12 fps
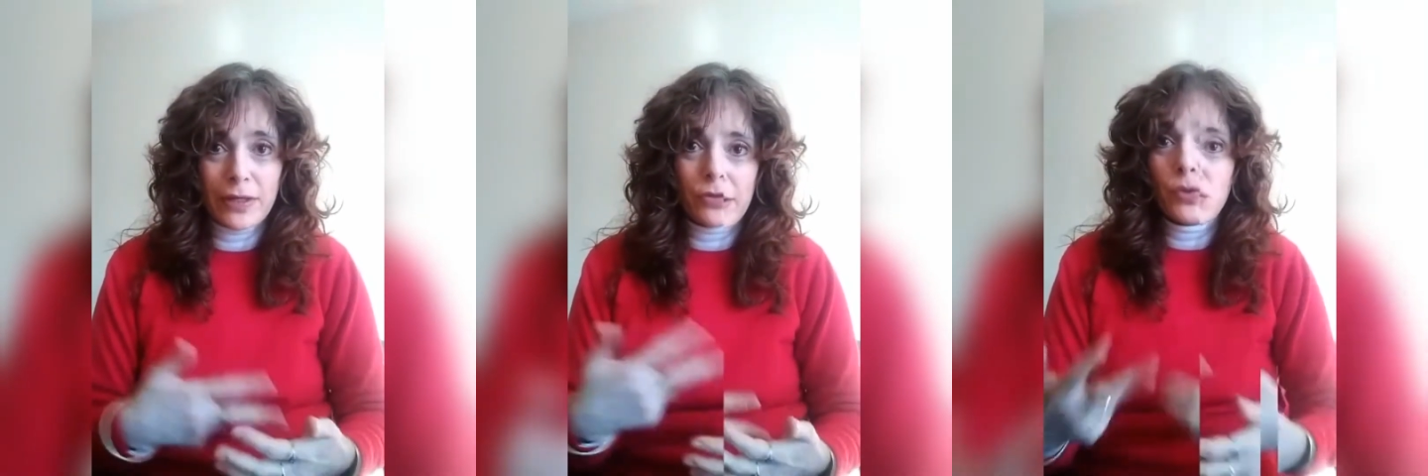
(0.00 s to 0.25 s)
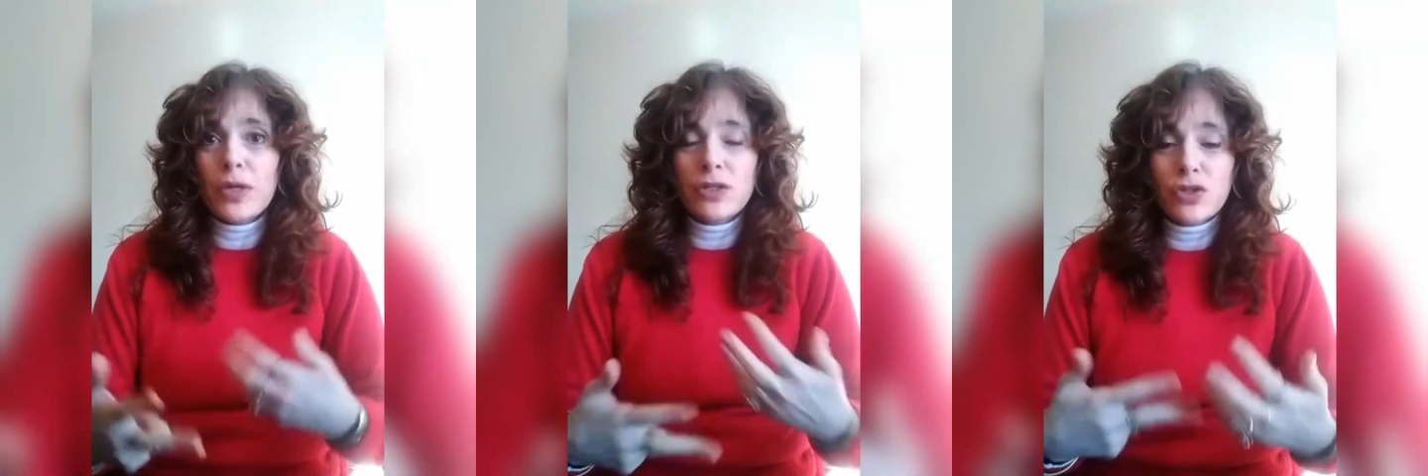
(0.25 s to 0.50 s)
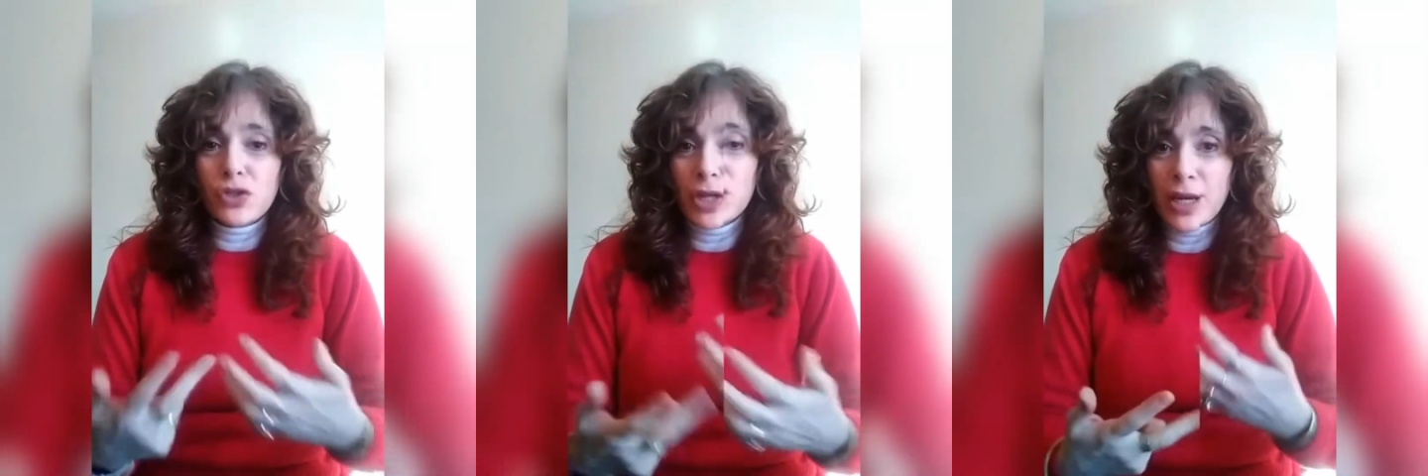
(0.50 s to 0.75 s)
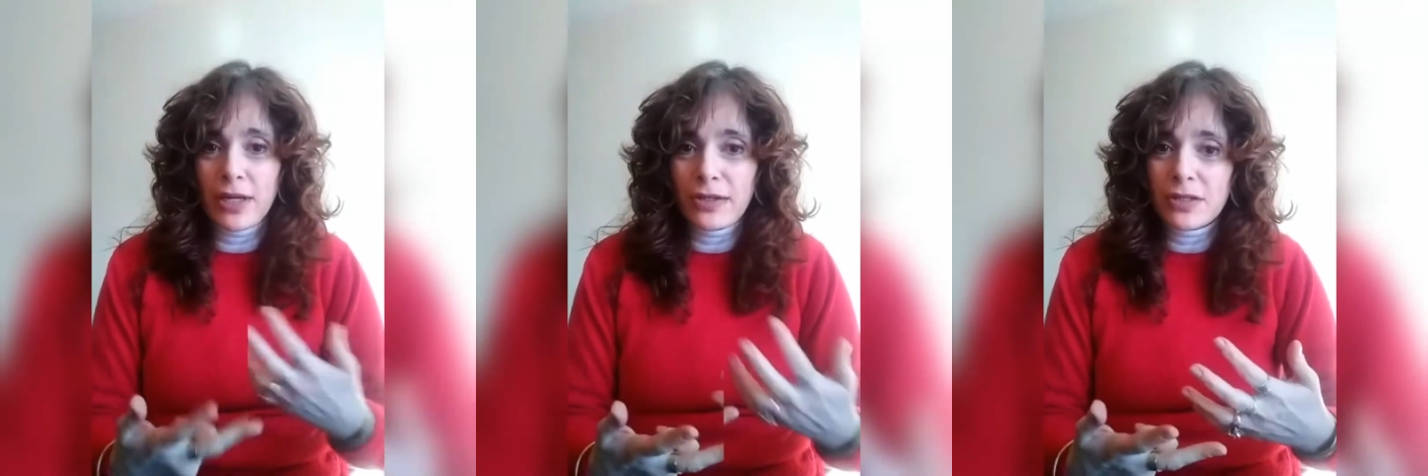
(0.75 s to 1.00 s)
To
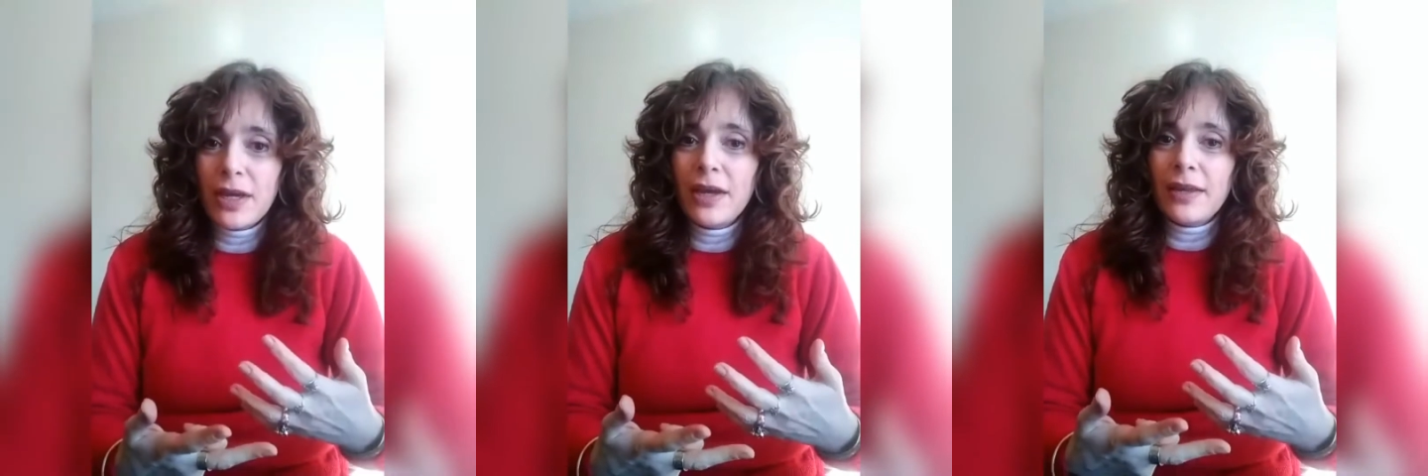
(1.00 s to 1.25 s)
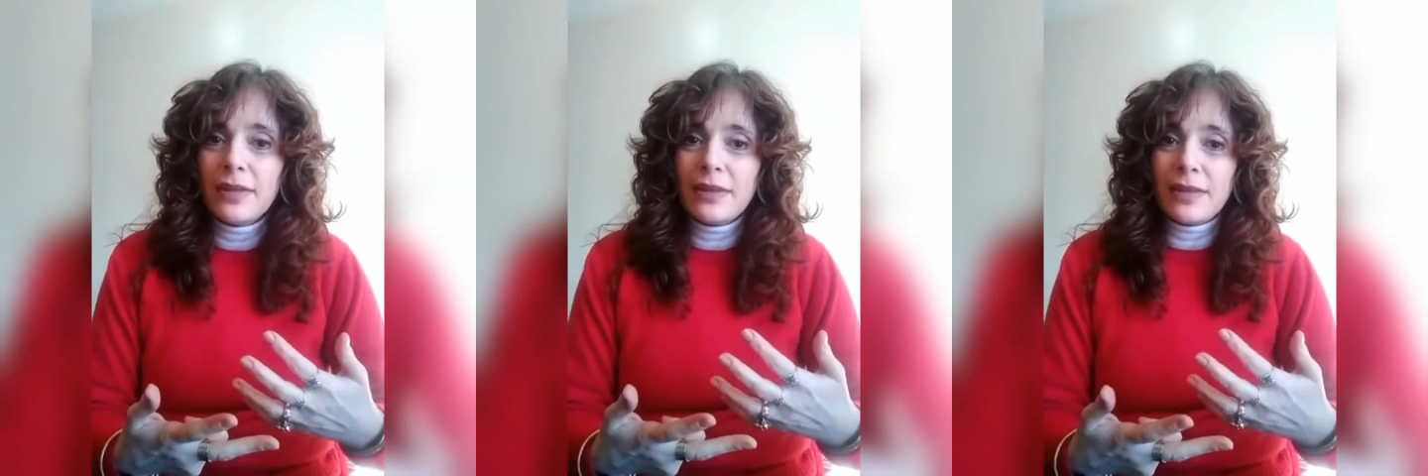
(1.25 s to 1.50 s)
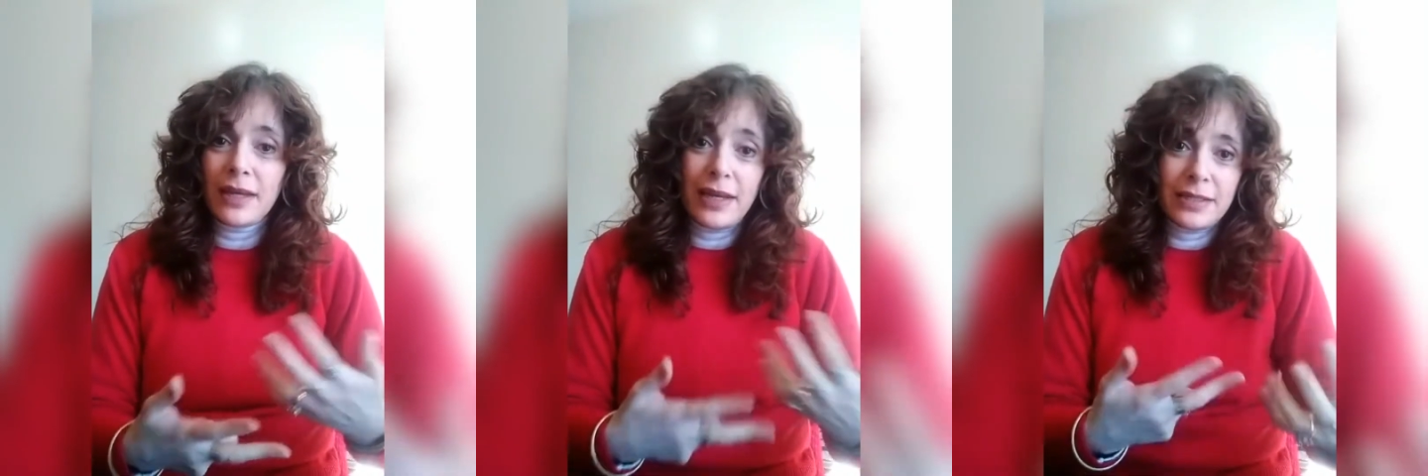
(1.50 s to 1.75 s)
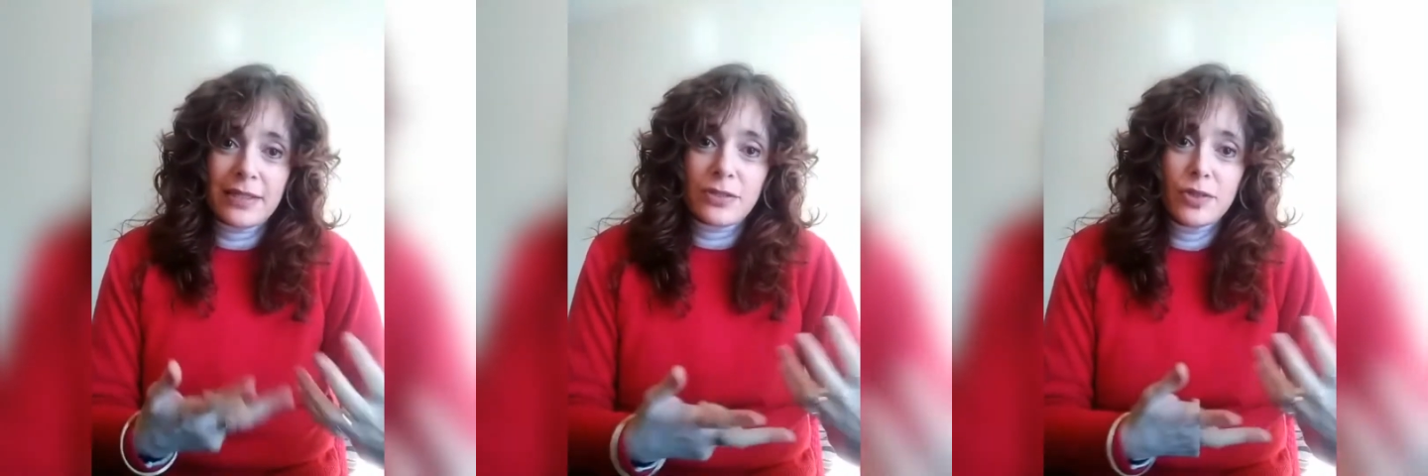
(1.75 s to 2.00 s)
exchange the
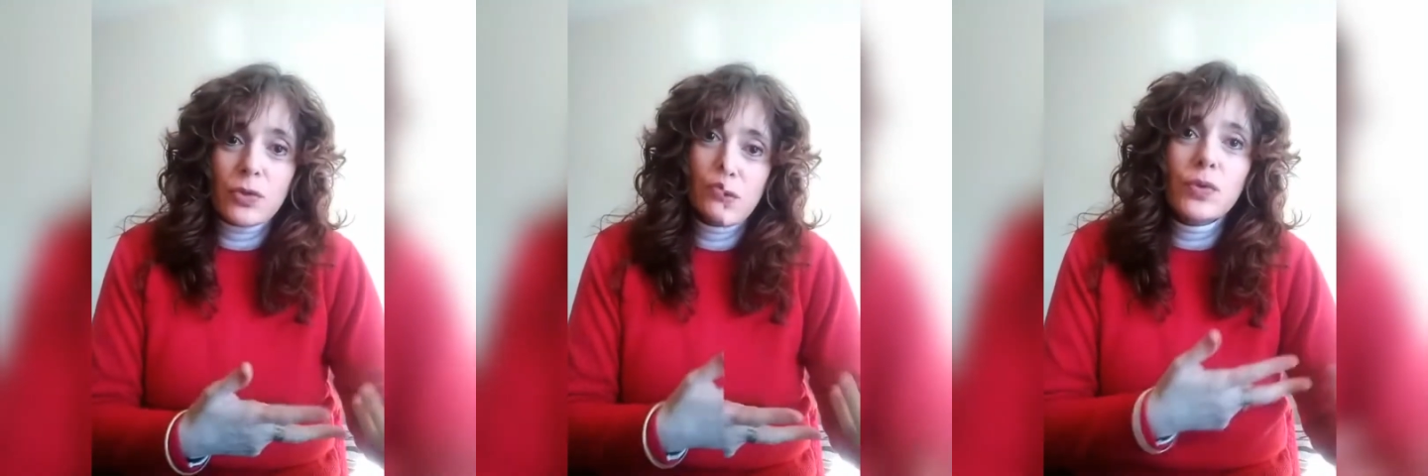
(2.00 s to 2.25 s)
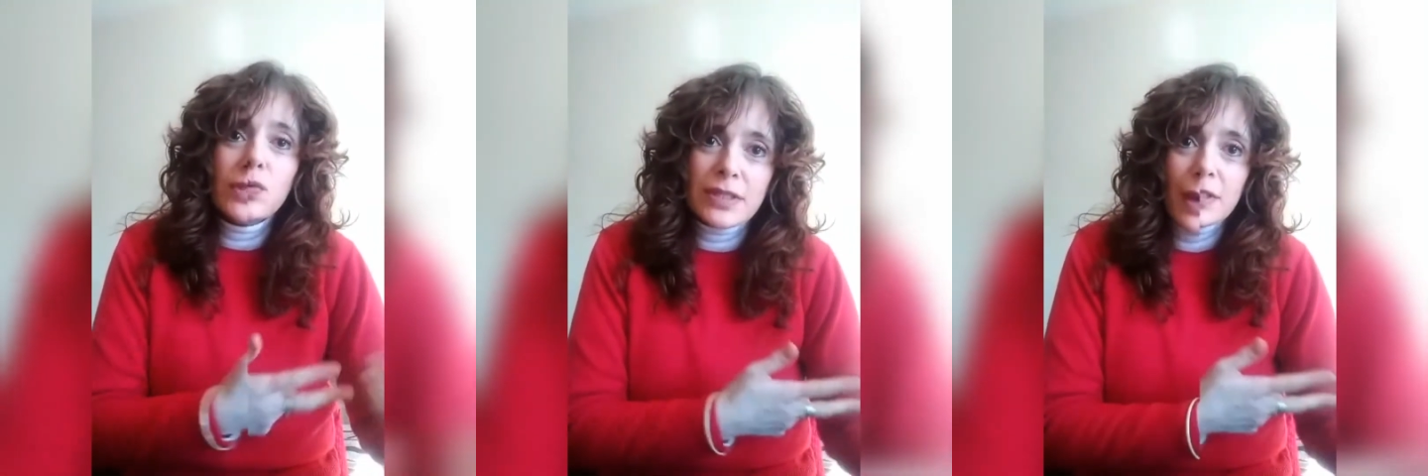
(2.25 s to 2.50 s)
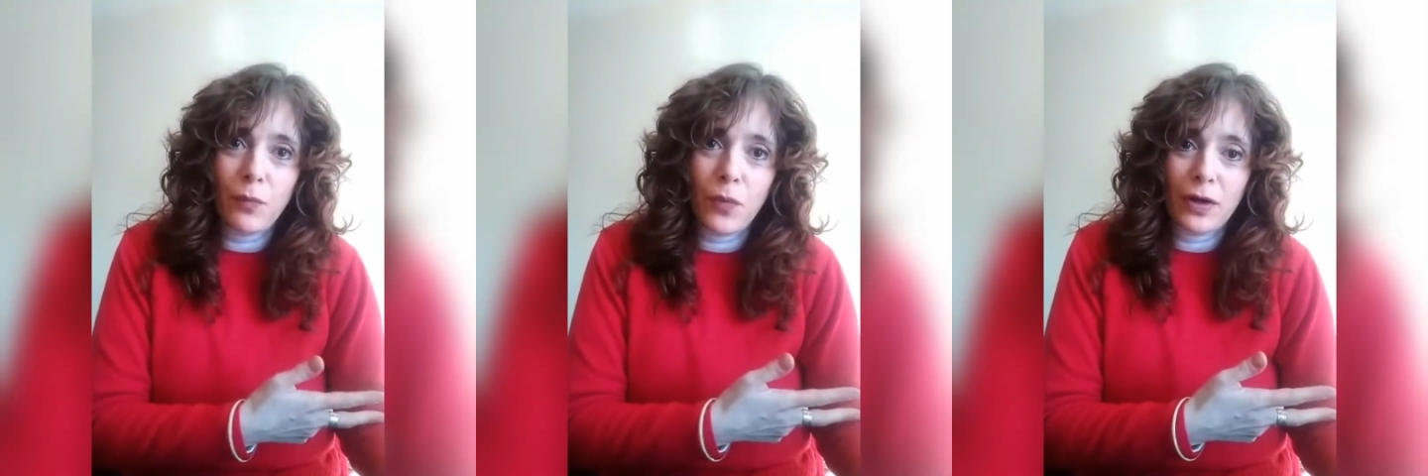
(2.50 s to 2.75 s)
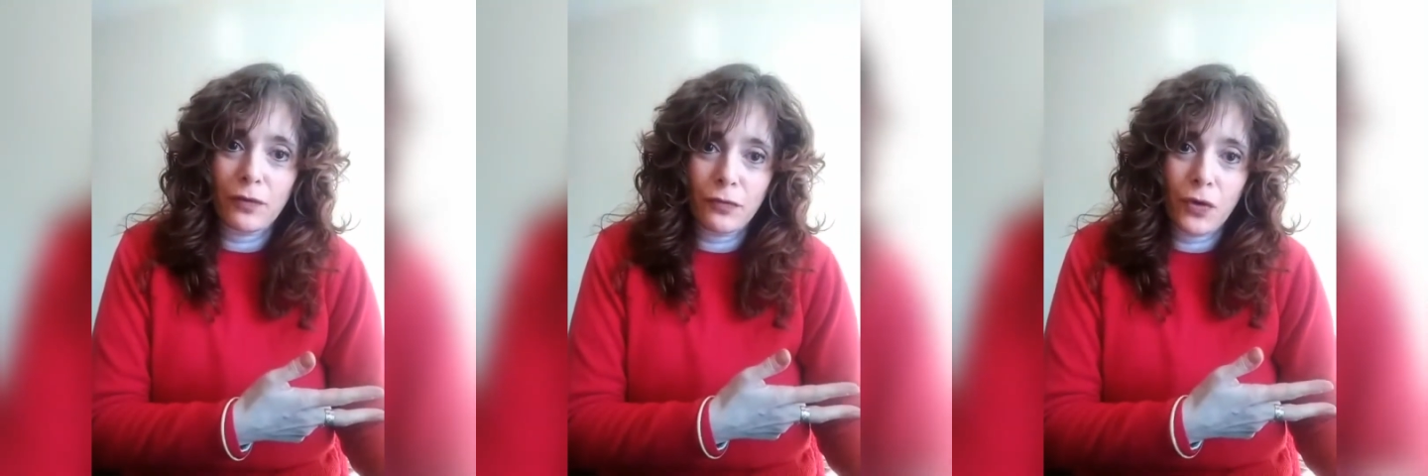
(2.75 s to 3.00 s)
latest news with someone,
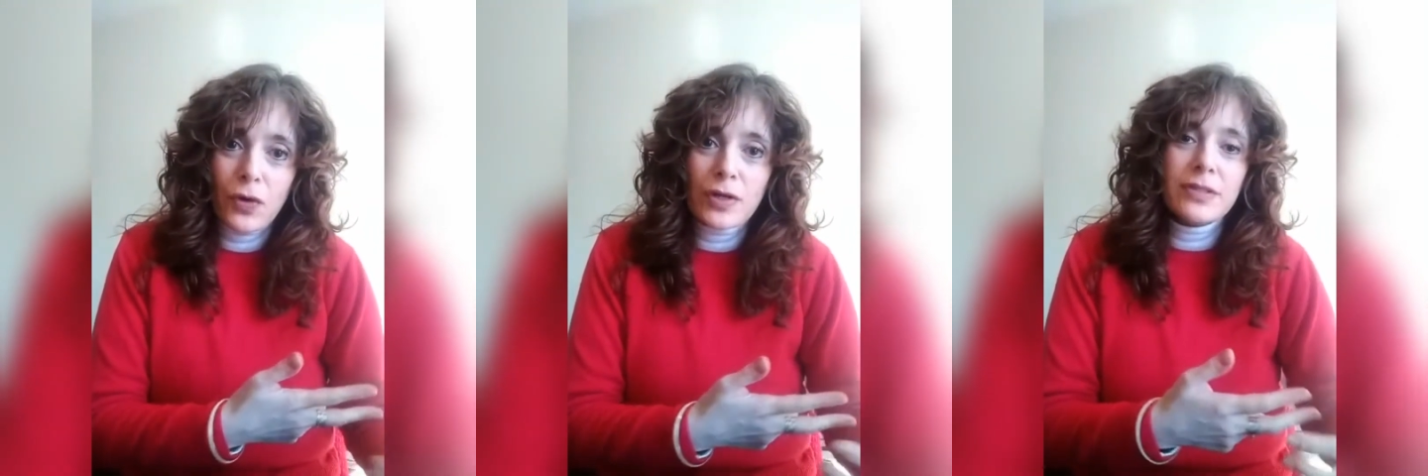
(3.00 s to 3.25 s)
of course,